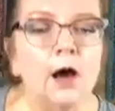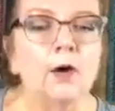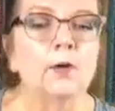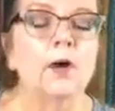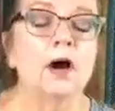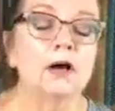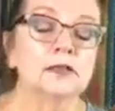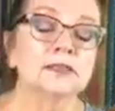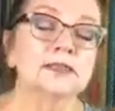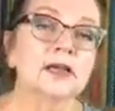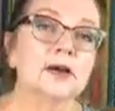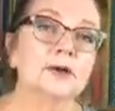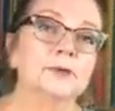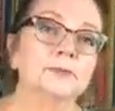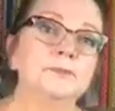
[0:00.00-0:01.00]
Oh,
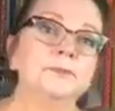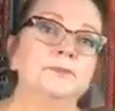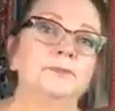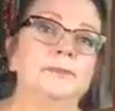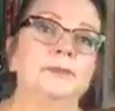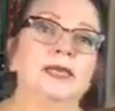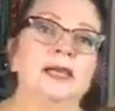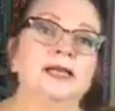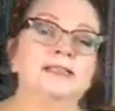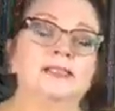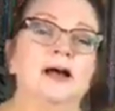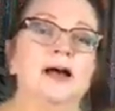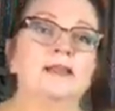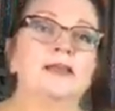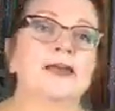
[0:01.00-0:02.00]
also,
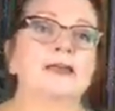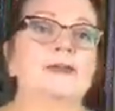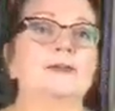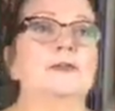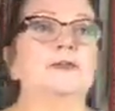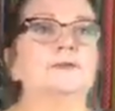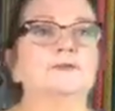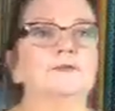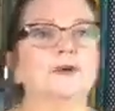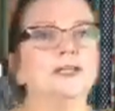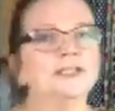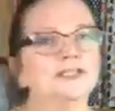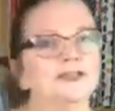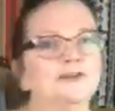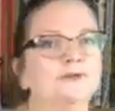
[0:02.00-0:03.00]
because I like the
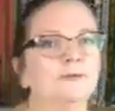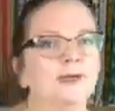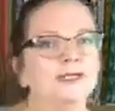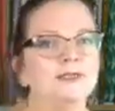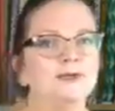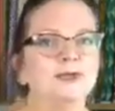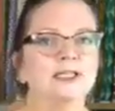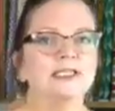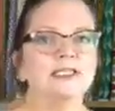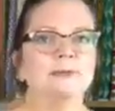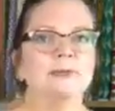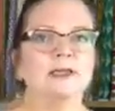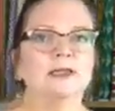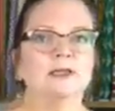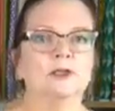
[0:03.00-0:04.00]
front of my tunics
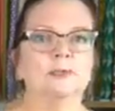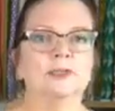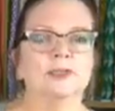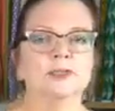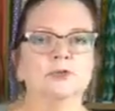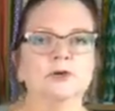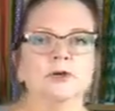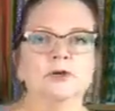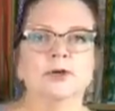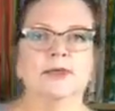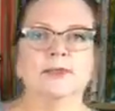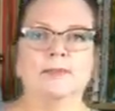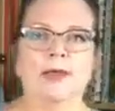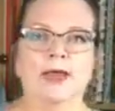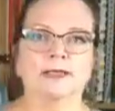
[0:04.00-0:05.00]
to be a little bit shorter
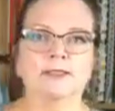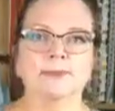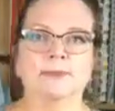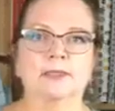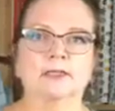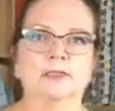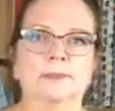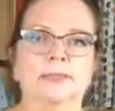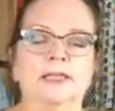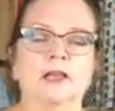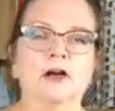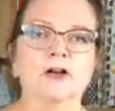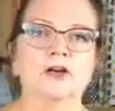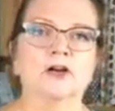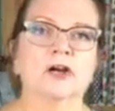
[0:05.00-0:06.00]
and the back to be a little bit
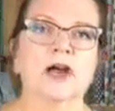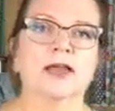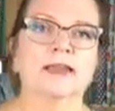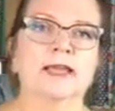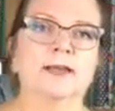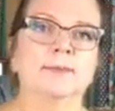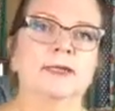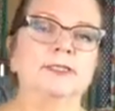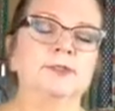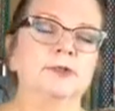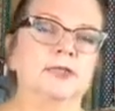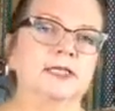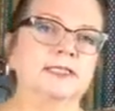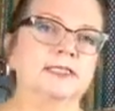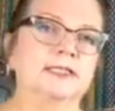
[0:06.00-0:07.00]
longer, I like my
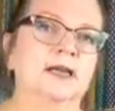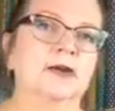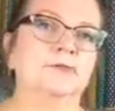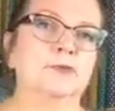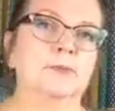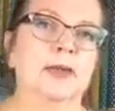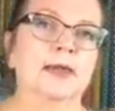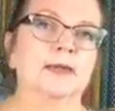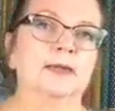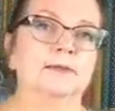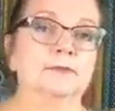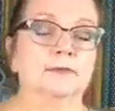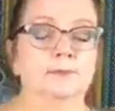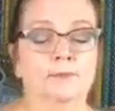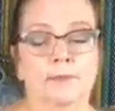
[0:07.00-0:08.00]
tunics to cover my
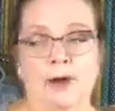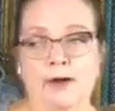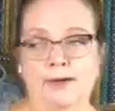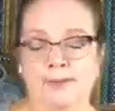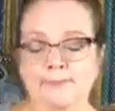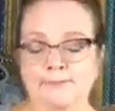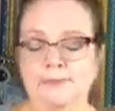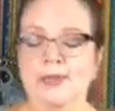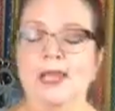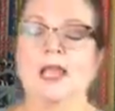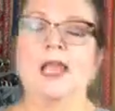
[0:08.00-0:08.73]
bottom,